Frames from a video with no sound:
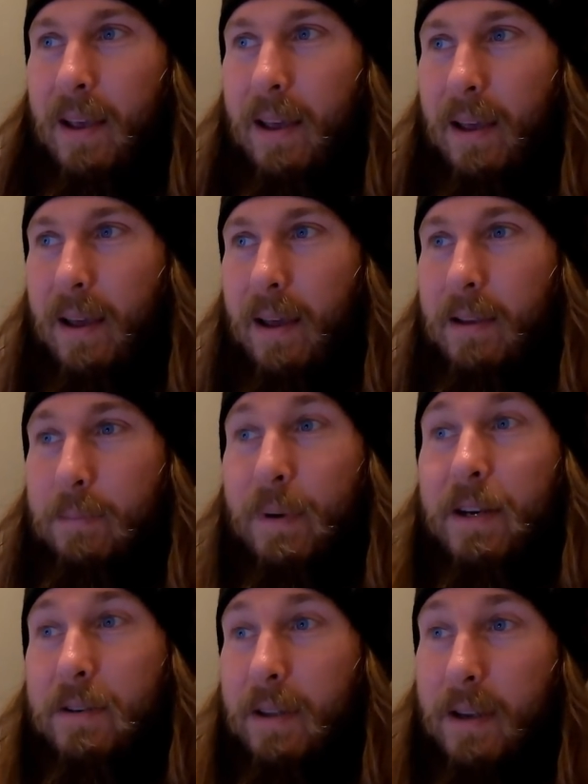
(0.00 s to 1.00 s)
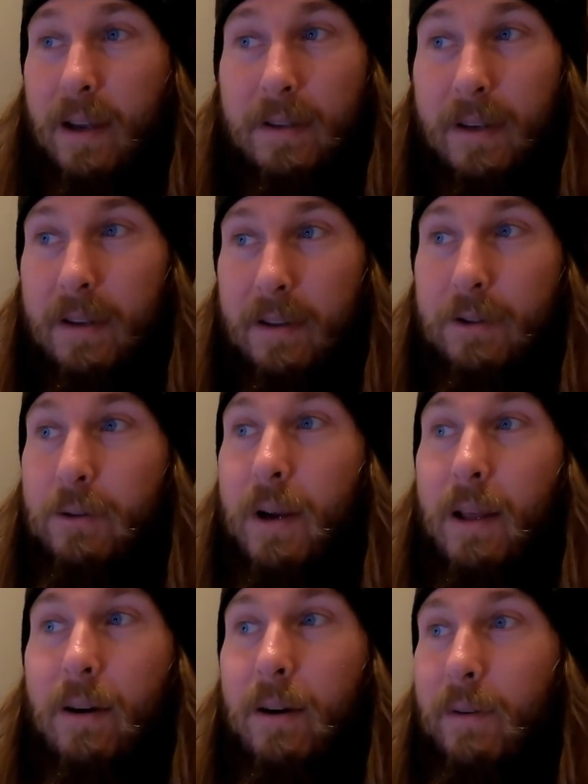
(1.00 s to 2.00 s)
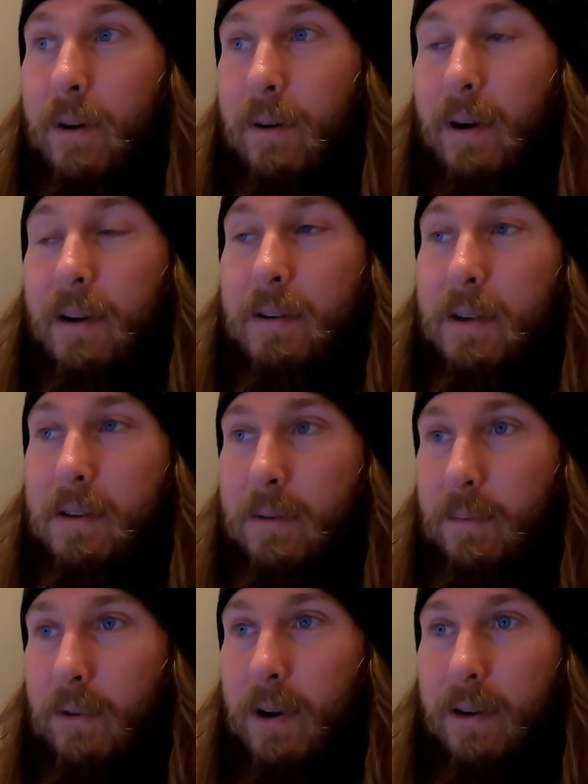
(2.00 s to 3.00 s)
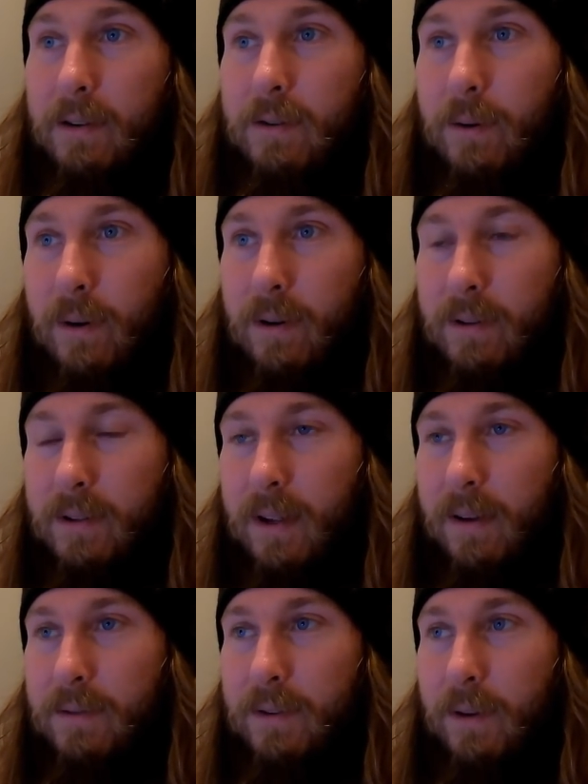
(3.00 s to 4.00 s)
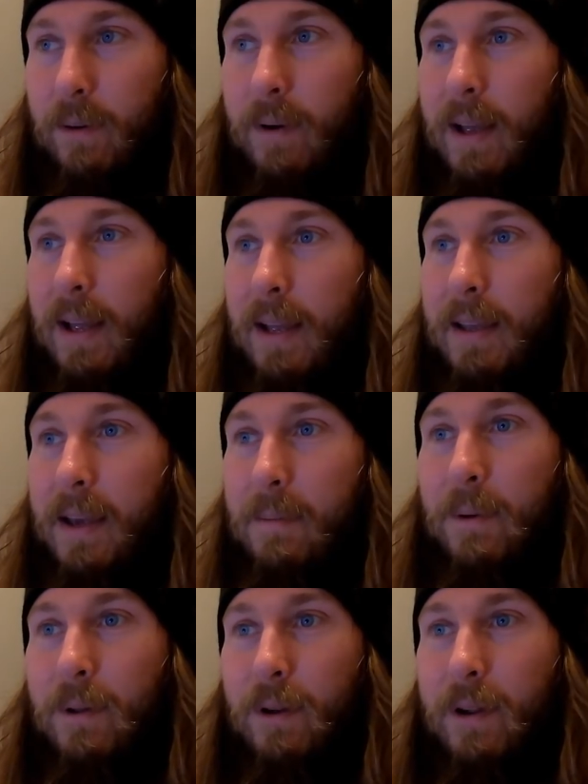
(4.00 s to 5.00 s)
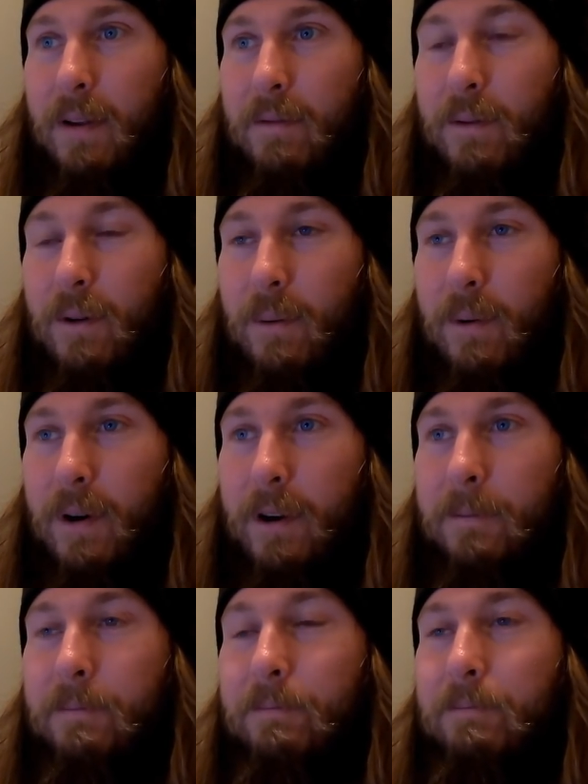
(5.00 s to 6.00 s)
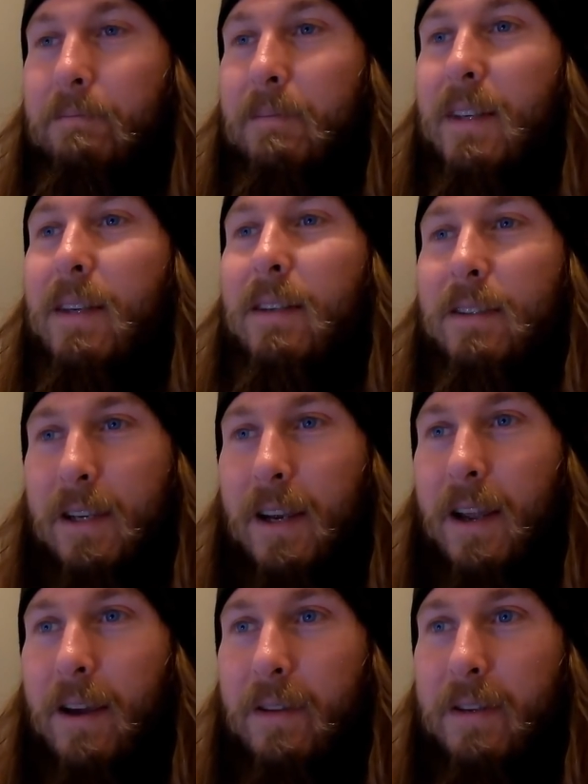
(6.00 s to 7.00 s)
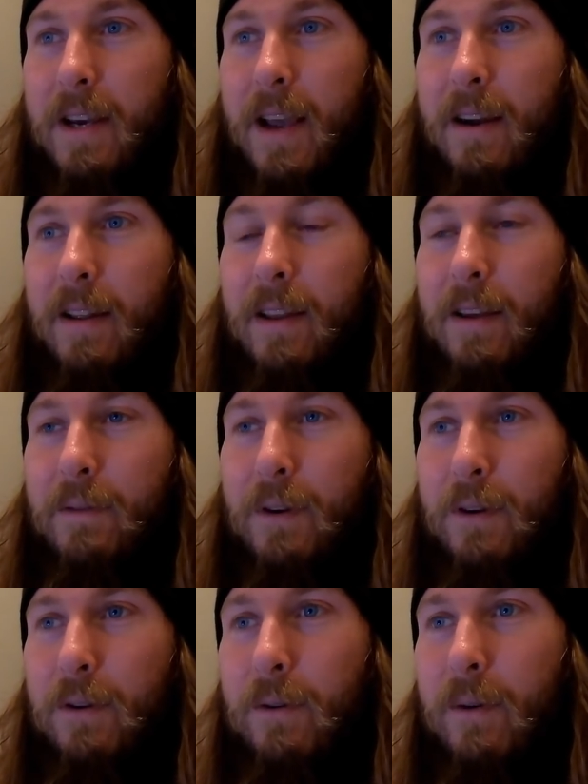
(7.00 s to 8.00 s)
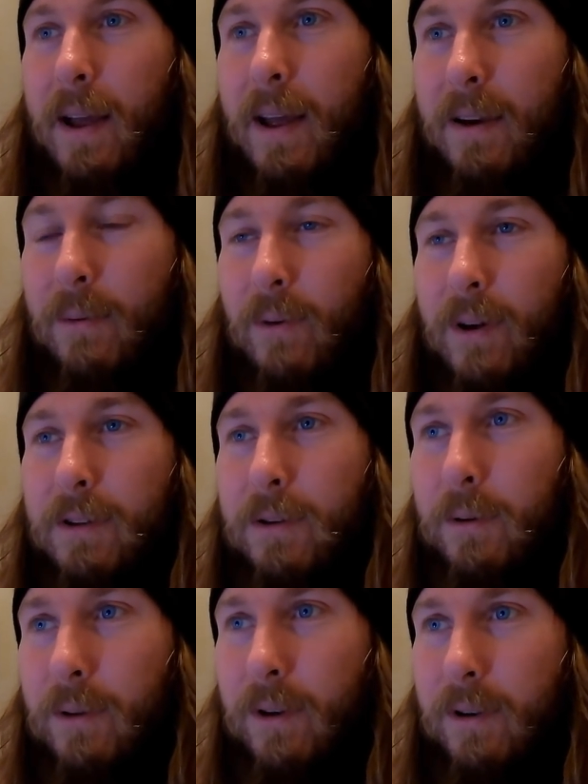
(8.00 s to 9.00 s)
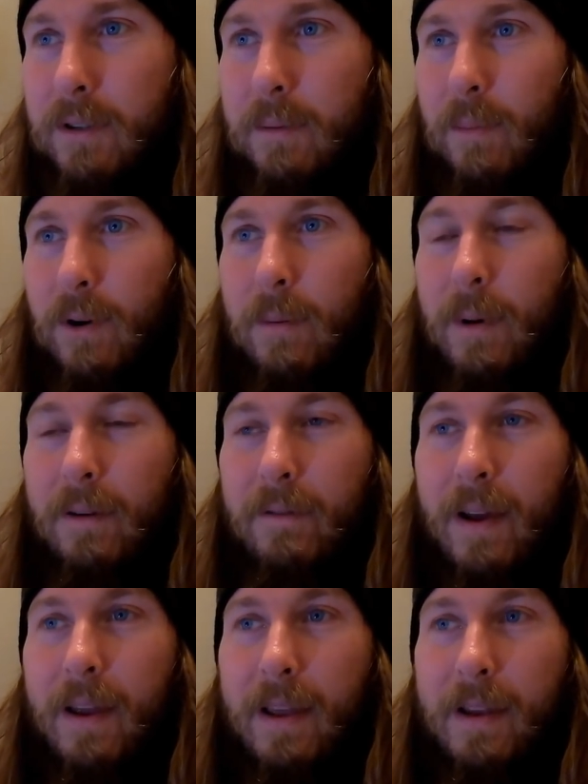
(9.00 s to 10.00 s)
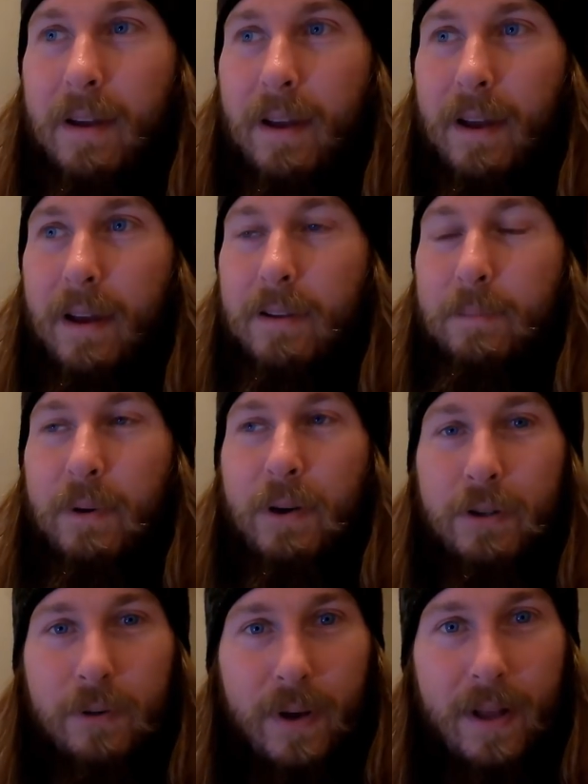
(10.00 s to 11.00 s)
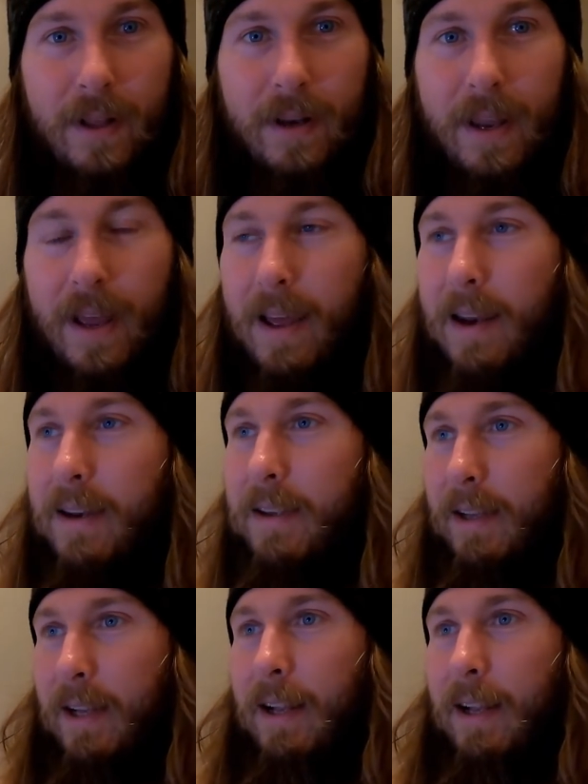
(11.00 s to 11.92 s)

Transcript: especially because in the trailer I've already seen some great historical stuff. So, yep, looking forward. Check out the channel if you're new and want to learn some more about Viking spirituality and